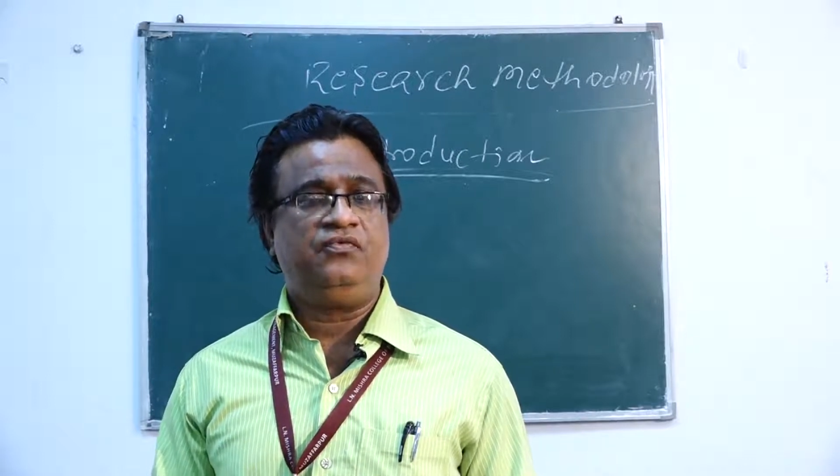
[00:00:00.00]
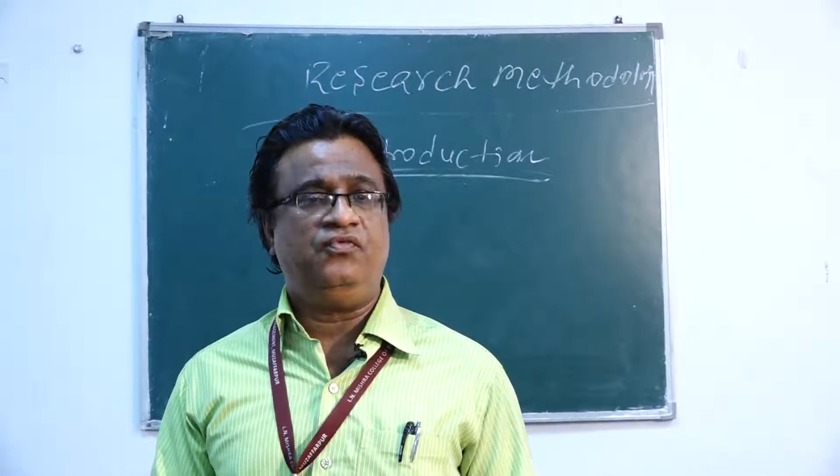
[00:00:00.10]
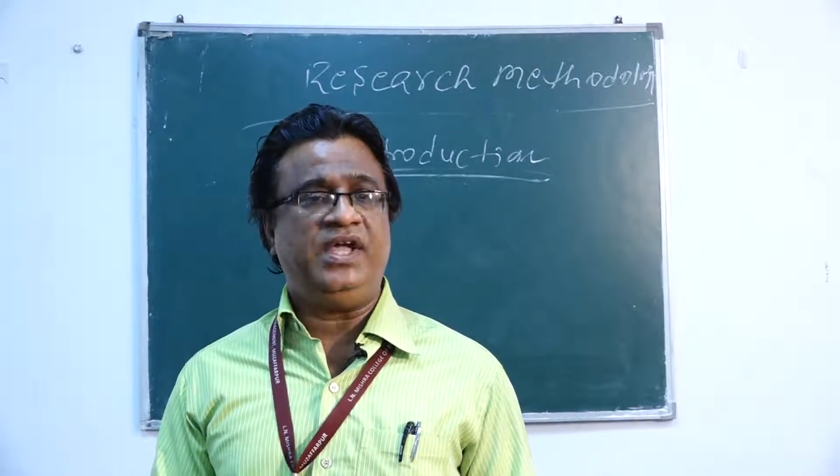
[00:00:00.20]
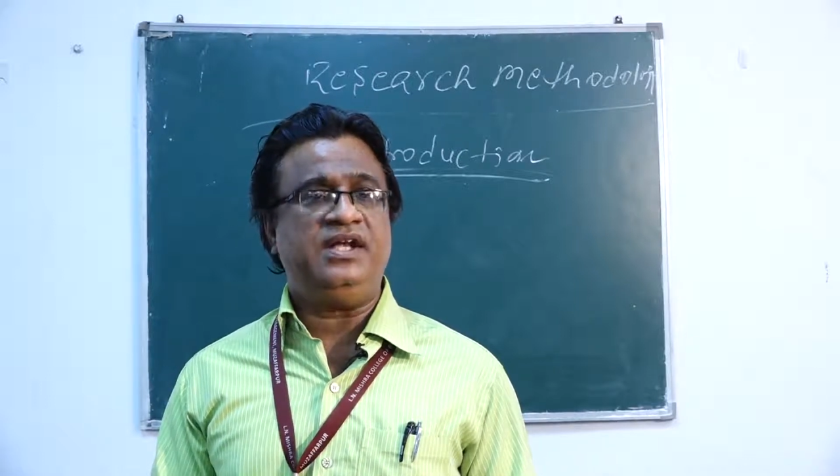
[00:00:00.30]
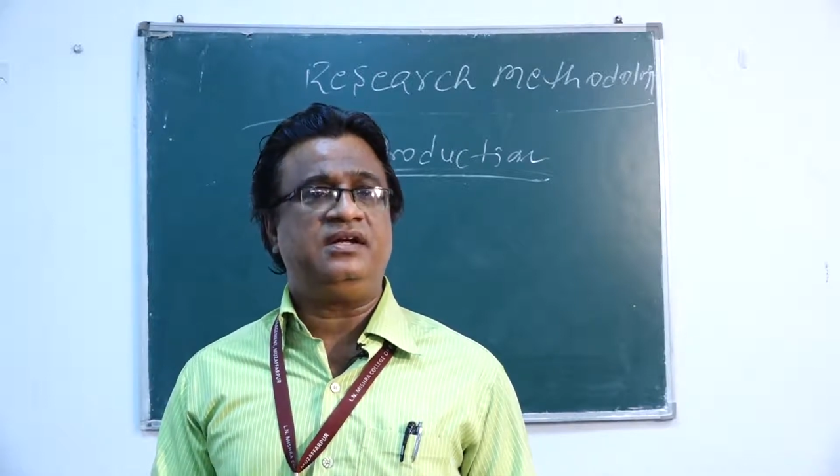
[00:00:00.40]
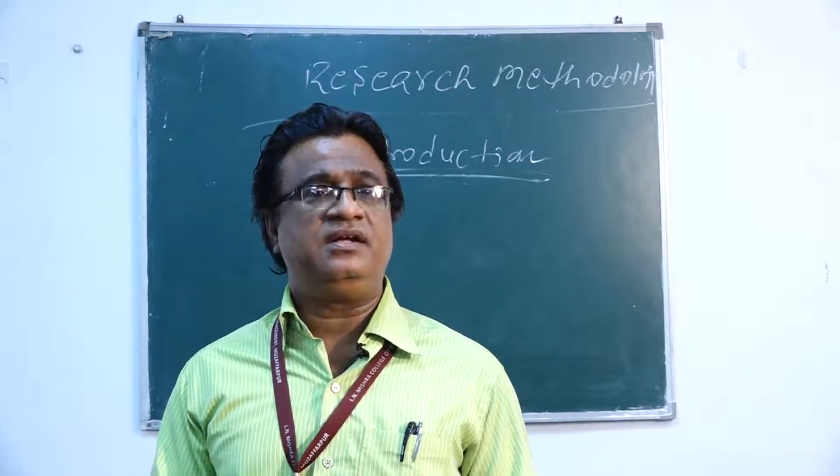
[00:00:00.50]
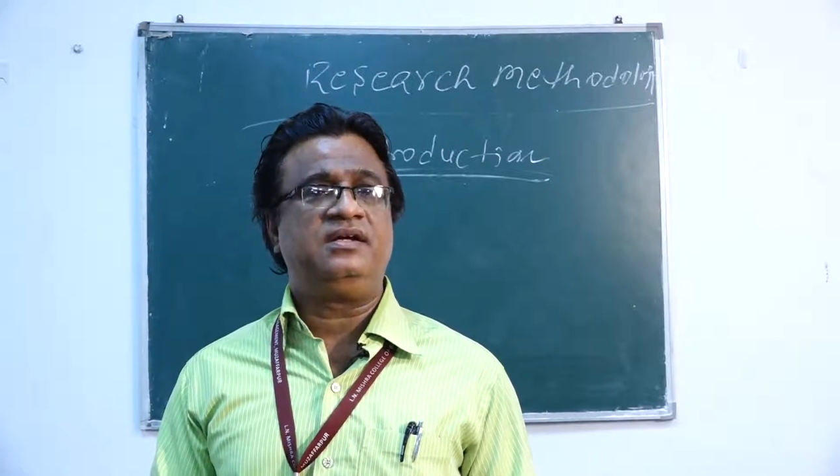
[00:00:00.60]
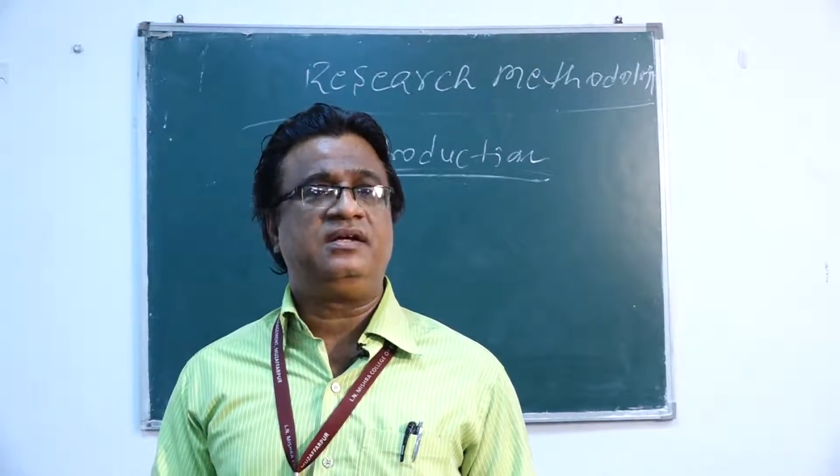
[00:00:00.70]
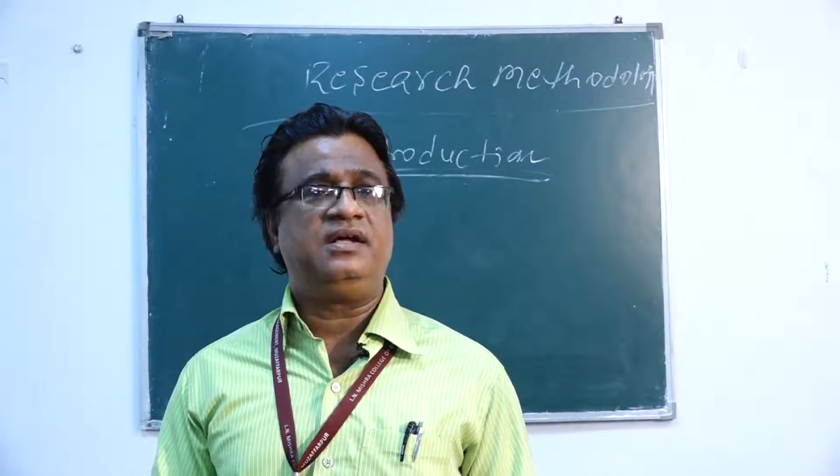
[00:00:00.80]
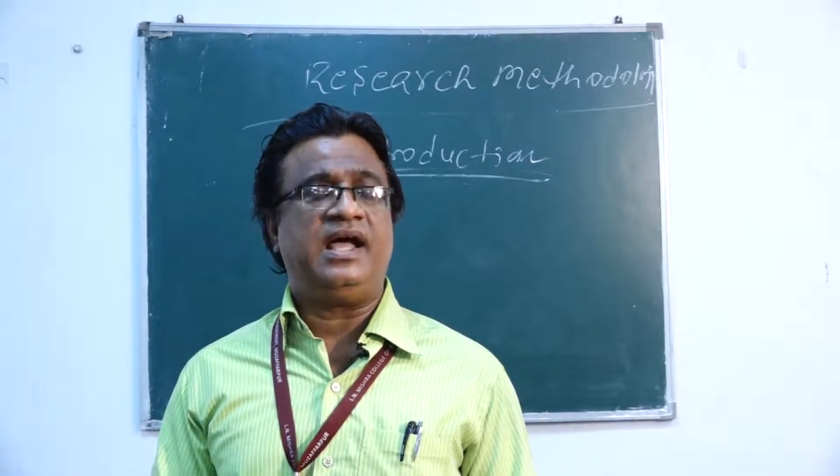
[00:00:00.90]
When
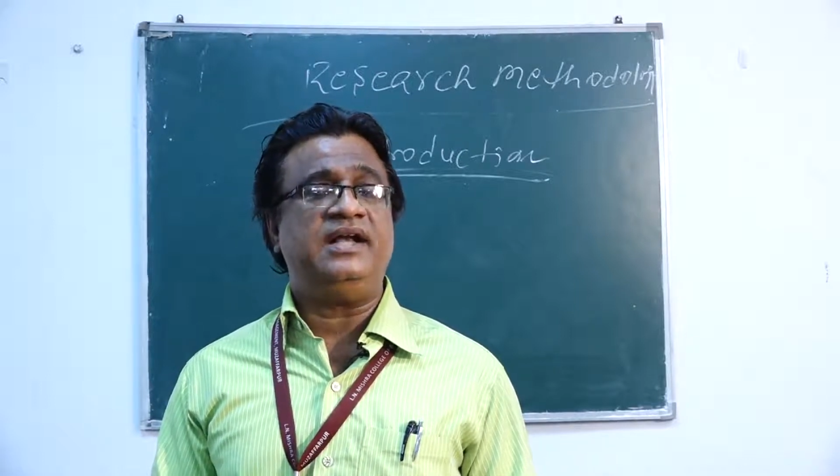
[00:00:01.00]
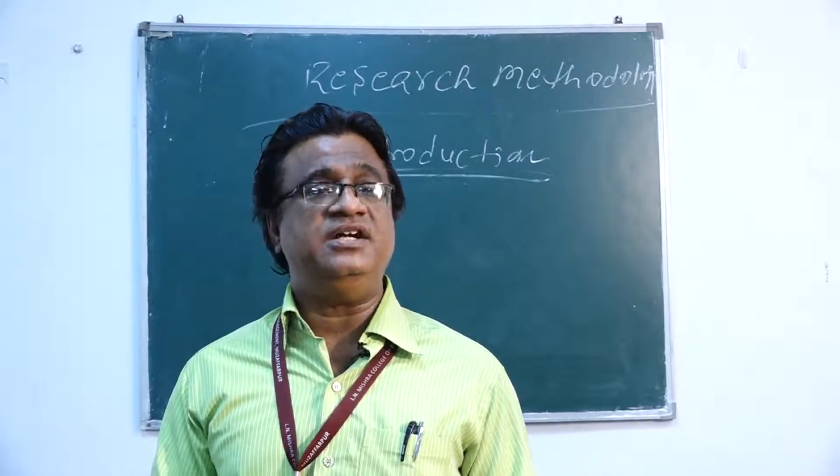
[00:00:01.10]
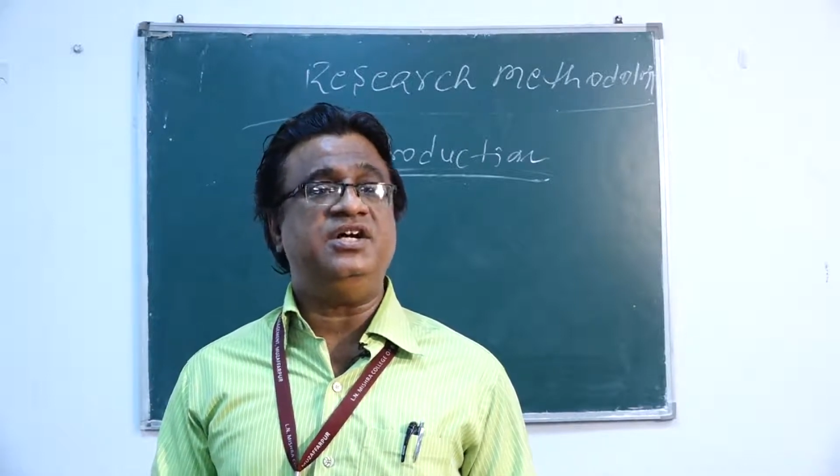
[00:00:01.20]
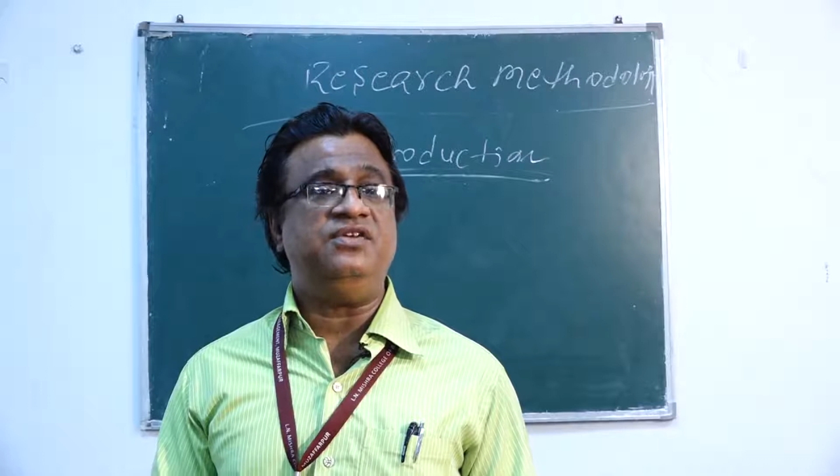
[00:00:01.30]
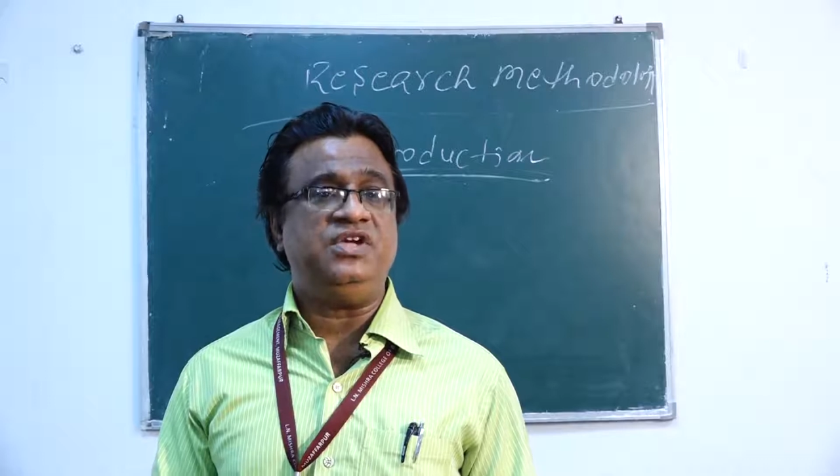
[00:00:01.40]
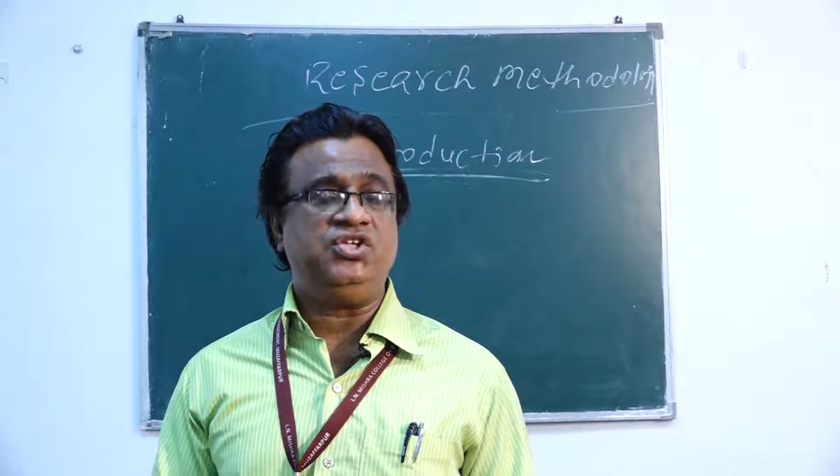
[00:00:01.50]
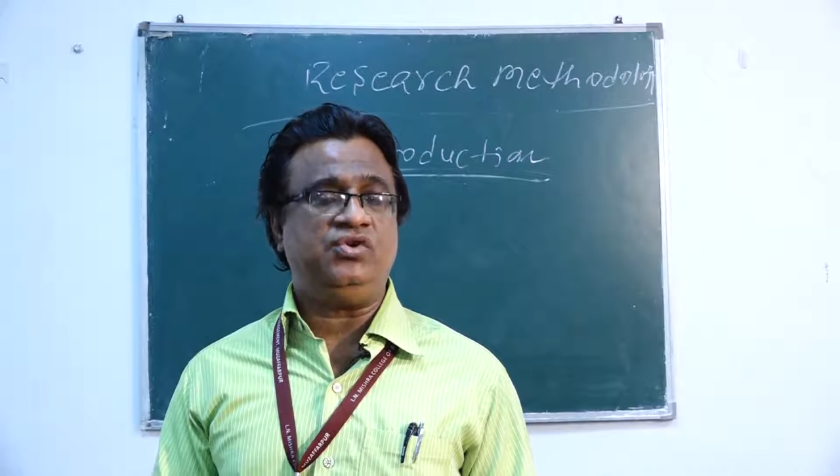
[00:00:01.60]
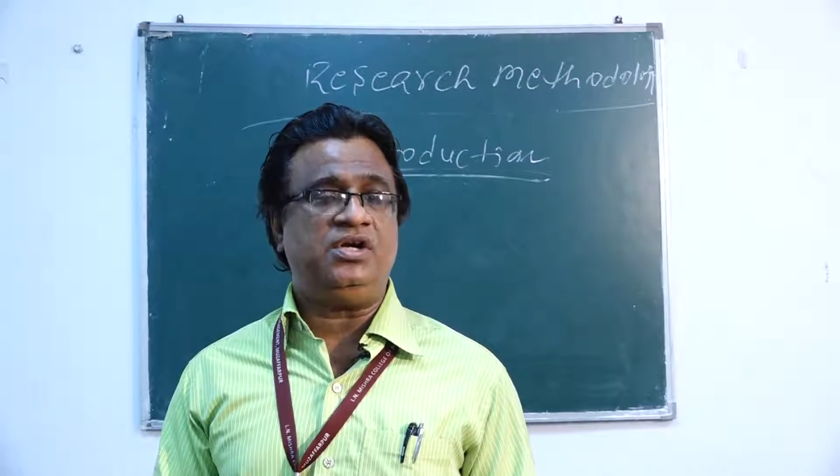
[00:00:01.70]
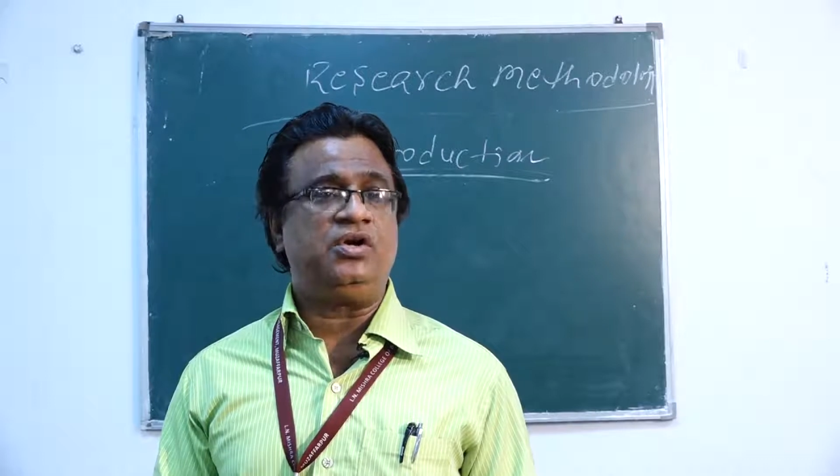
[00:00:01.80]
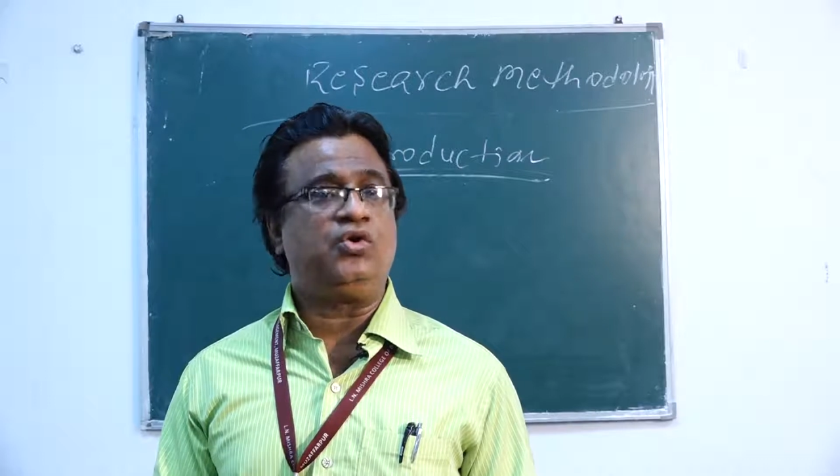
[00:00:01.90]
an
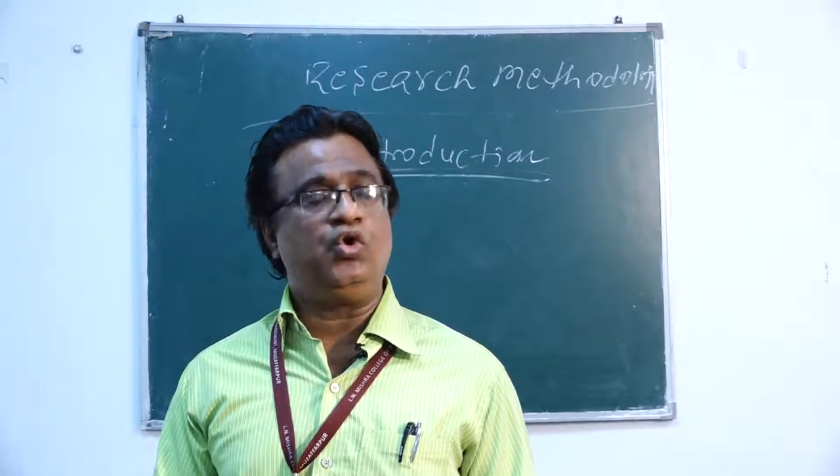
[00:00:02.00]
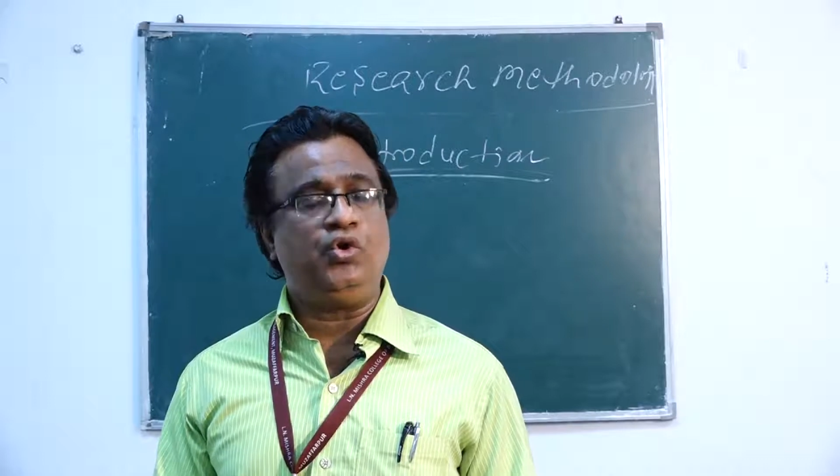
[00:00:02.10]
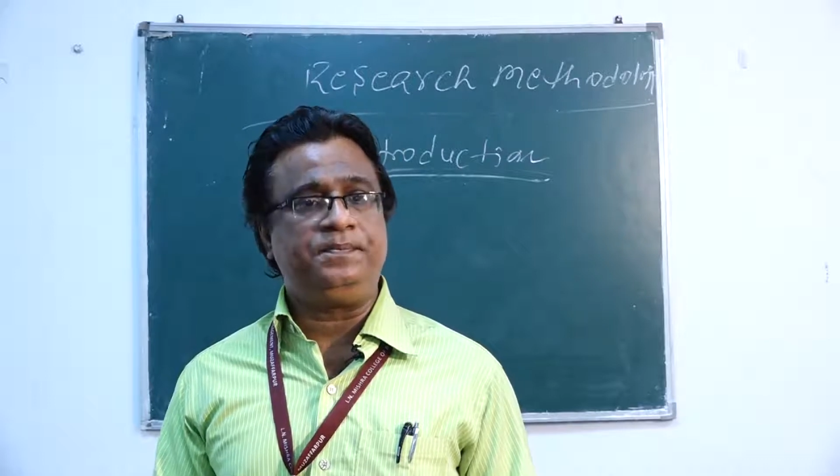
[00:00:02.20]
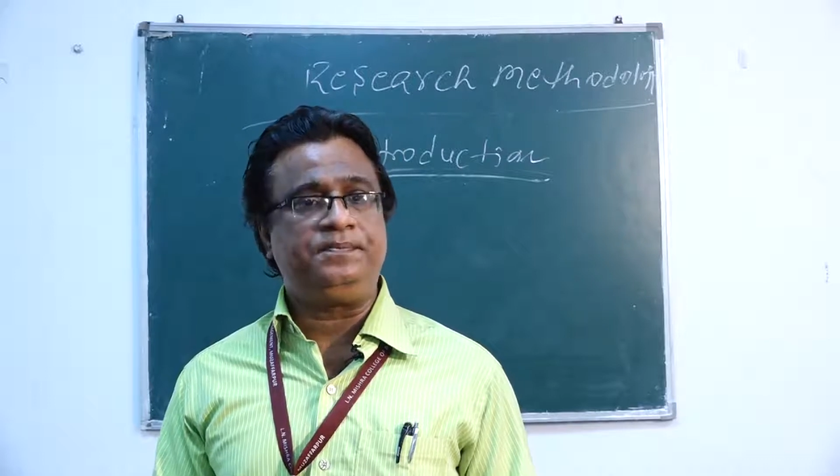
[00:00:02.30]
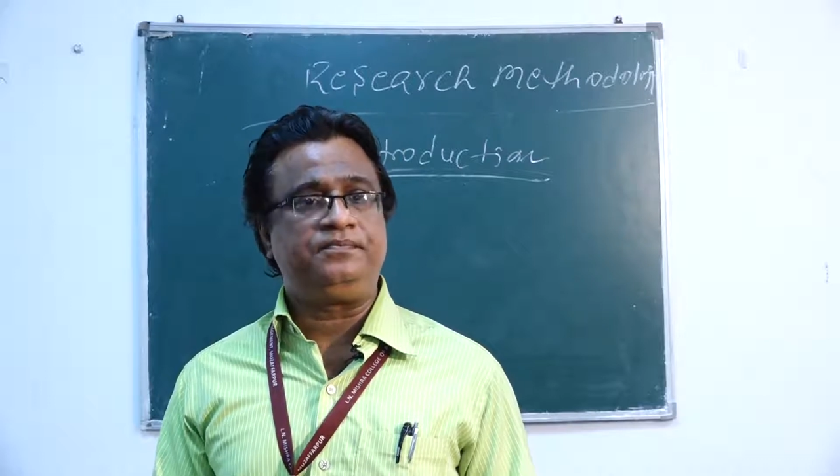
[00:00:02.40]
individual or group